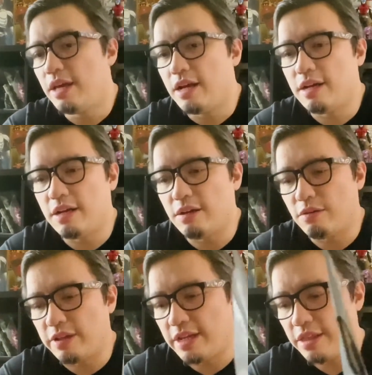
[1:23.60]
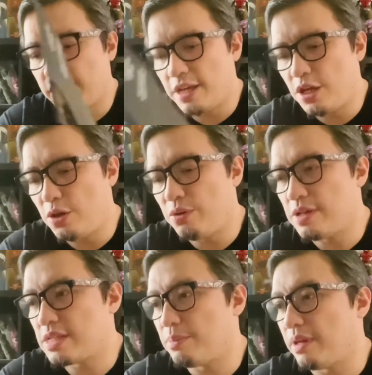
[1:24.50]
Another thing
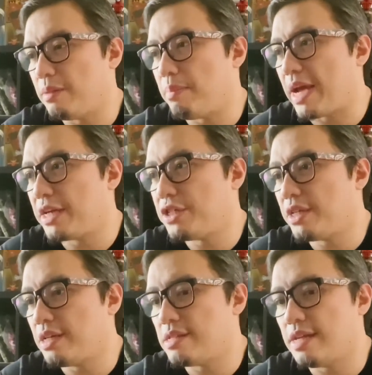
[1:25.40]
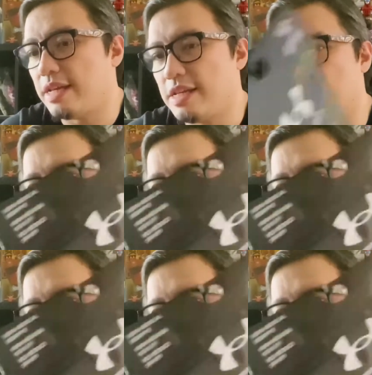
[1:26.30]
curious about the packaging is that it's